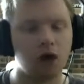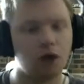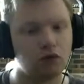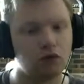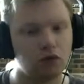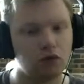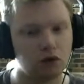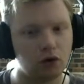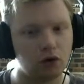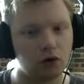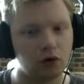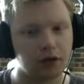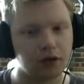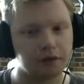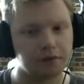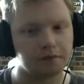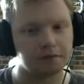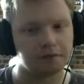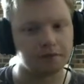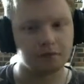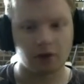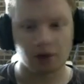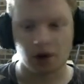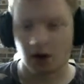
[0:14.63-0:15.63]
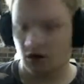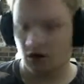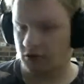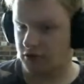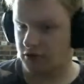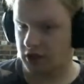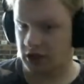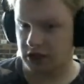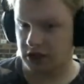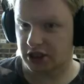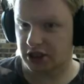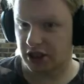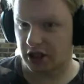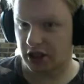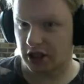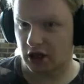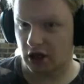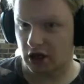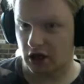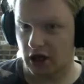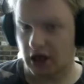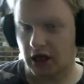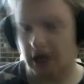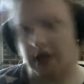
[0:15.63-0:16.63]
Ruin of the
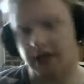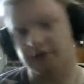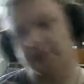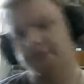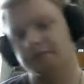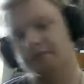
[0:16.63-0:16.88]
Jedi.